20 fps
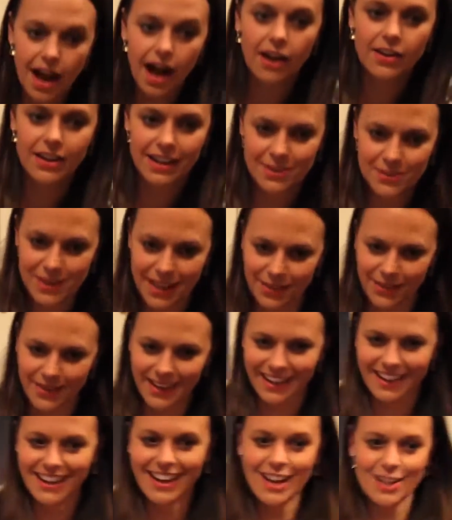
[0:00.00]
I'll get you another
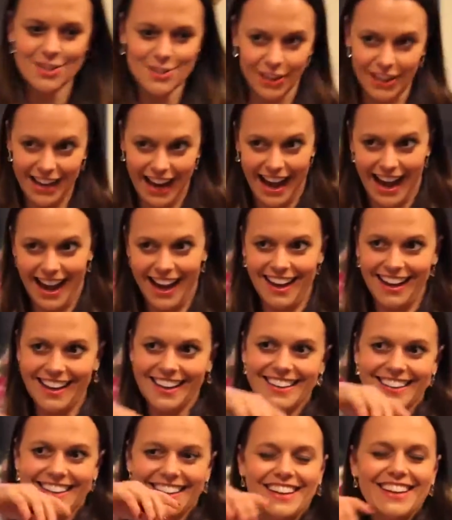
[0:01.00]
one. It's okay.
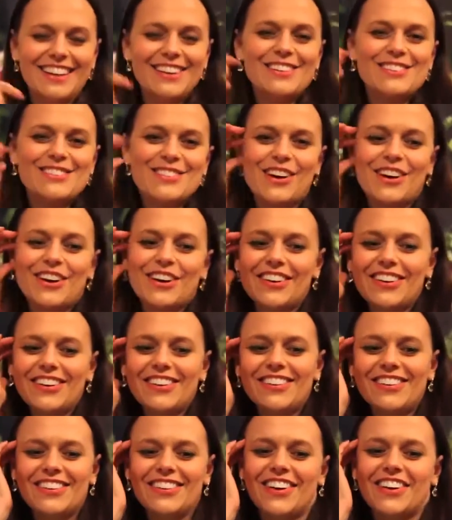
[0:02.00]
So,
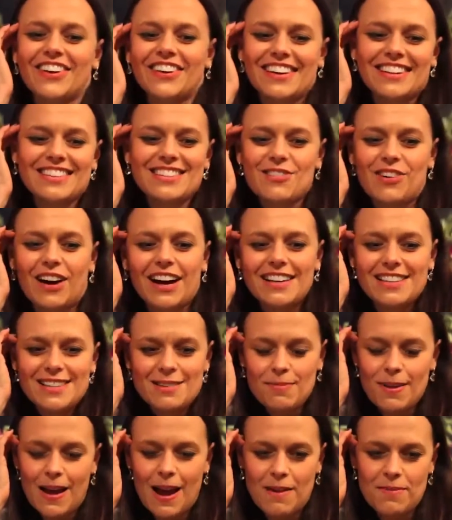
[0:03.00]
you know, it's great
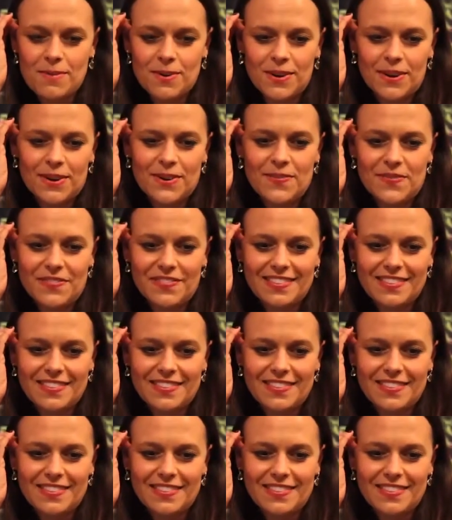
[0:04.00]
to be able to,